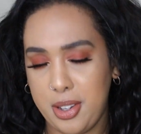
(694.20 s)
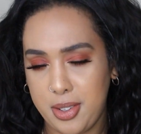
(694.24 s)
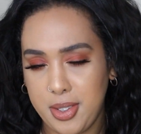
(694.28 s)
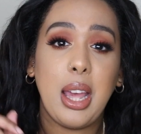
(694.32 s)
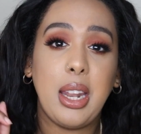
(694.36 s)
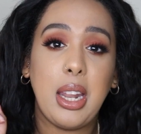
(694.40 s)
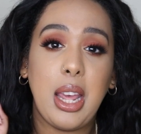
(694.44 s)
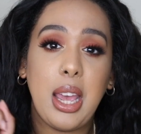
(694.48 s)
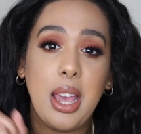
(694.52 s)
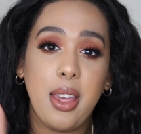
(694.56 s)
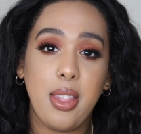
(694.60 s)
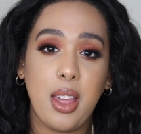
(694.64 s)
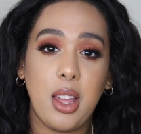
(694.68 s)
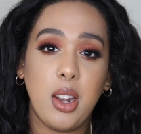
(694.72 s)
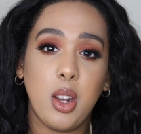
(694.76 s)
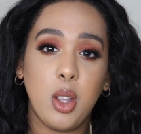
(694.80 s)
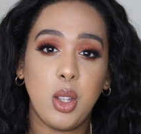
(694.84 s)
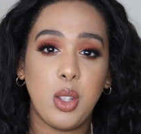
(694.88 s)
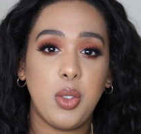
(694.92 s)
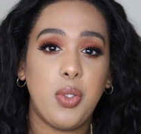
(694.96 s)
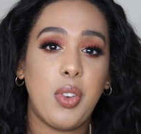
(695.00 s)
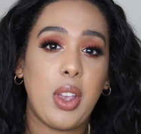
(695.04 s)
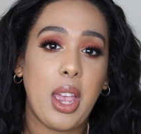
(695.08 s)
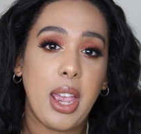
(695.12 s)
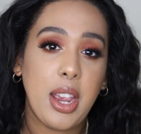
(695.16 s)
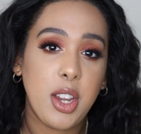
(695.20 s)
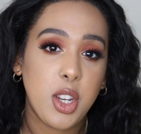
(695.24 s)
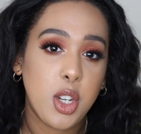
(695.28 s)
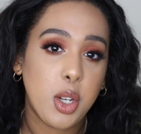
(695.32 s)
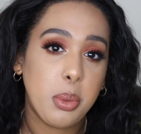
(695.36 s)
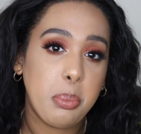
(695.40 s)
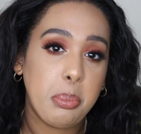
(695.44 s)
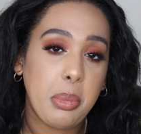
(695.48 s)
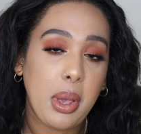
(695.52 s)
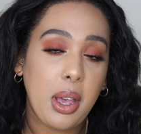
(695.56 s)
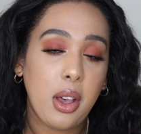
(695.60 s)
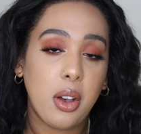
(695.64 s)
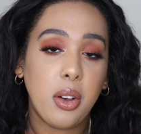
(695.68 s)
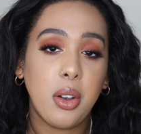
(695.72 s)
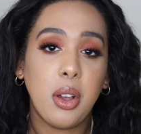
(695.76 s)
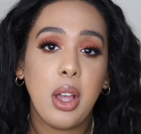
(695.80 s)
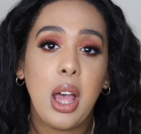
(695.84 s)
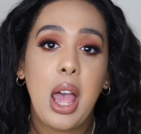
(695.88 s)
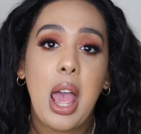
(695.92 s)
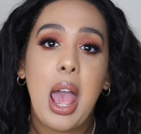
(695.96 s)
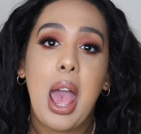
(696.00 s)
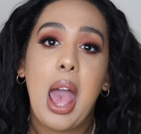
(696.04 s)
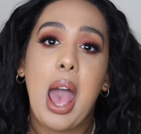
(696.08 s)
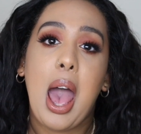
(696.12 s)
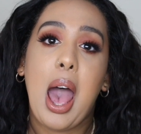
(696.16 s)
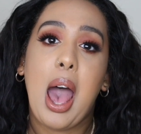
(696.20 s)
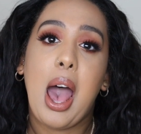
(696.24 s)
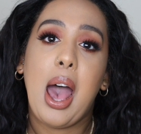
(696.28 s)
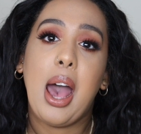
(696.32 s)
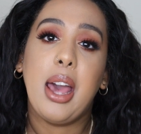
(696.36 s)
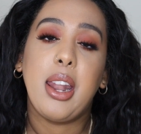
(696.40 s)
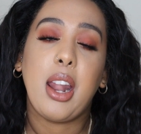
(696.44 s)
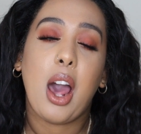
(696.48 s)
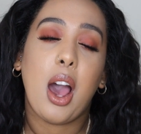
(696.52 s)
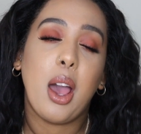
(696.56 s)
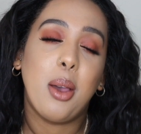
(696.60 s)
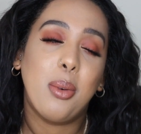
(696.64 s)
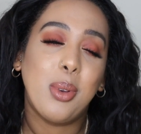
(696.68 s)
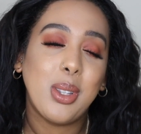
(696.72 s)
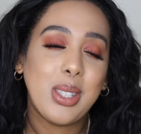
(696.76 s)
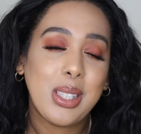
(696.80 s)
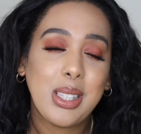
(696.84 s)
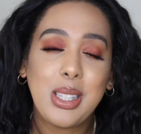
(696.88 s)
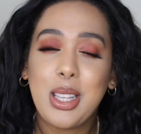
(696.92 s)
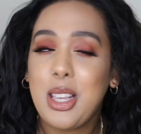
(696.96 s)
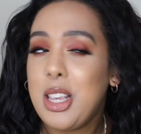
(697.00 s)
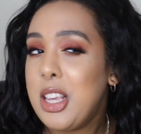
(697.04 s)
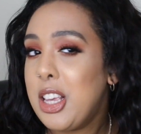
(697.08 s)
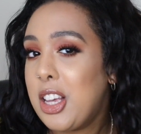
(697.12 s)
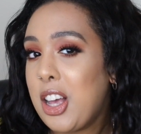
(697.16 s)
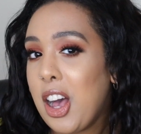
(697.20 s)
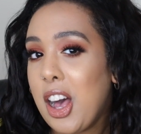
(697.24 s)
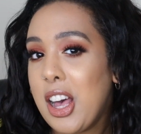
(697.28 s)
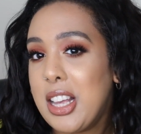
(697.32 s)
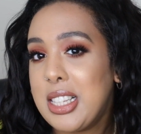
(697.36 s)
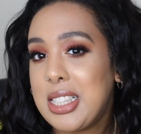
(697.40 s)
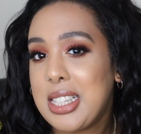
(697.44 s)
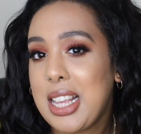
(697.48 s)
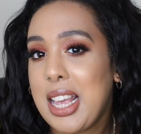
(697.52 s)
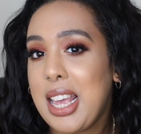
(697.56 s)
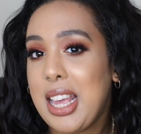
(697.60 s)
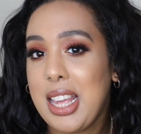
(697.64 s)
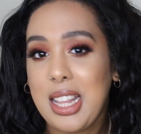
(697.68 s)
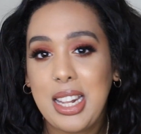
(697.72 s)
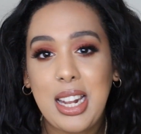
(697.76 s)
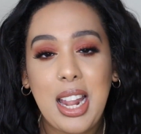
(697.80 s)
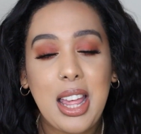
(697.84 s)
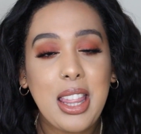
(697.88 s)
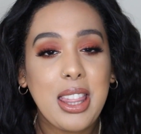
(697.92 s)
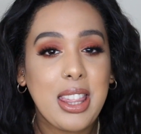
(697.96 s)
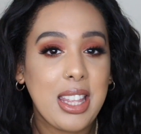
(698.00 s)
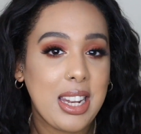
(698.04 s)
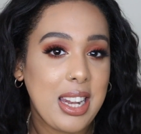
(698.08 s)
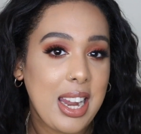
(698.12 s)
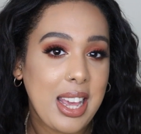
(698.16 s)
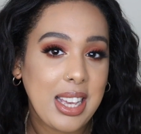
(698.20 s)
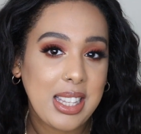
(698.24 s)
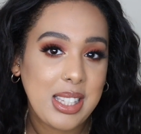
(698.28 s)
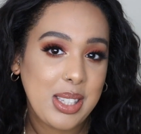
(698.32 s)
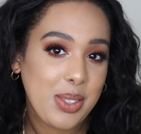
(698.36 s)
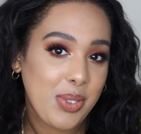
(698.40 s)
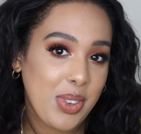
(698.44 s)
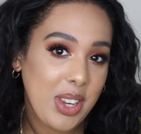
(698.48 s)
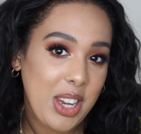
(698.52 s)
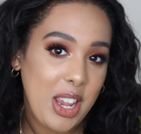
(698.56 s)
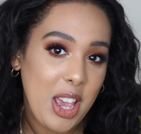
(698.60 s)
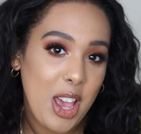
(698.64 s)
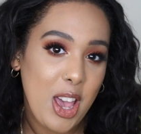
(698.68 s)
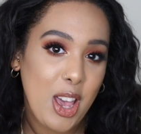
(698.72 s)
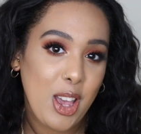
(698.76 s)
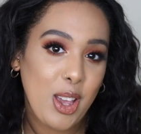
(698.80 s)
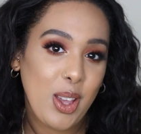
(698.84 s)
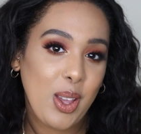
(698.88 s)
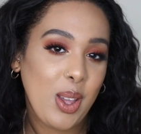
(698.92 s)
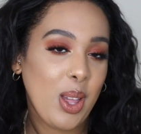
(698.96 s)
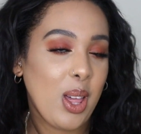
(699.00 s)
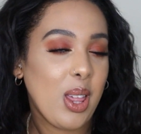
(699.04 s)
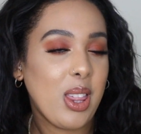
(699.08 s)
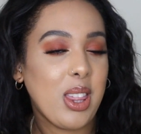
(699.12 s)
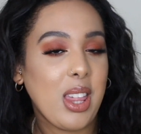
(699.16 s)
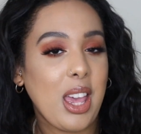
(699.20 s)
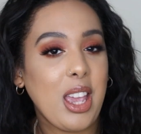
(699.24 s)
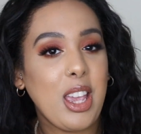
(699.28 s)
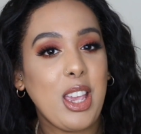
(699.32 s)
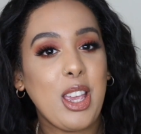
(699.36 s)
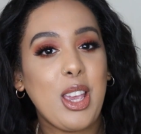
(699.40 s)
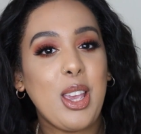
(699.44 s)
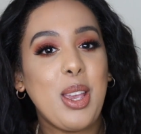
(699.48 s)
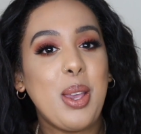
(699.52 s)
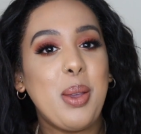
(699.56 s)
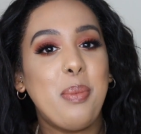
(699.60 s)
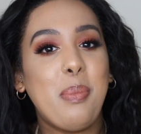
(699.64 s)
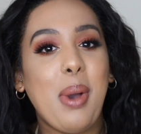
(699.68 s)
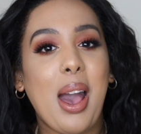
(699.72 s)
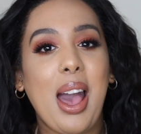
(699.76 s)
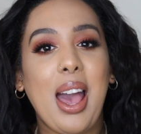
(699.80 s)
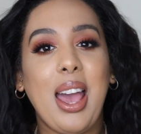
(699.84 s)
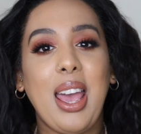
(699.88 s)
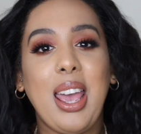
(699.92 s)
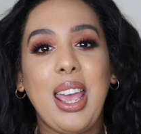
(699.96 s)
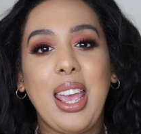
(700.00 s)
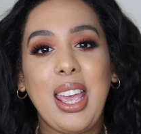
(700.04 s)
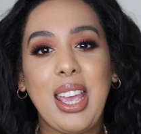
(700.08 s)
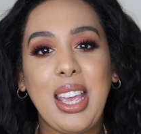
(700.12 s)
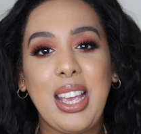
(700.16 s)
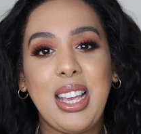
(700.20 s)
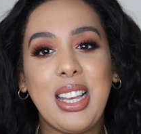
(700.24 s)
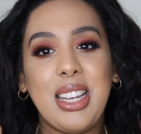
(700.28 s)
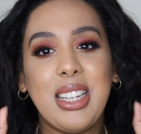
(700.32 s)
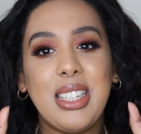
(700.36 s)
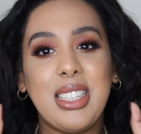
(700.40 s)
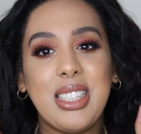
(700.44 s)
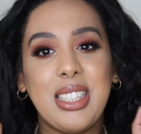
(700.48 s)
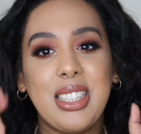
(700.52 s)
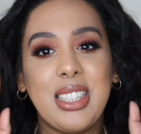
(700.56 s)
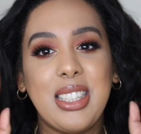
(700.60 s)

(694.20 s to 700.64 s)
and hit that notification bell, and I will see you guys in the next video. Thank you, bye.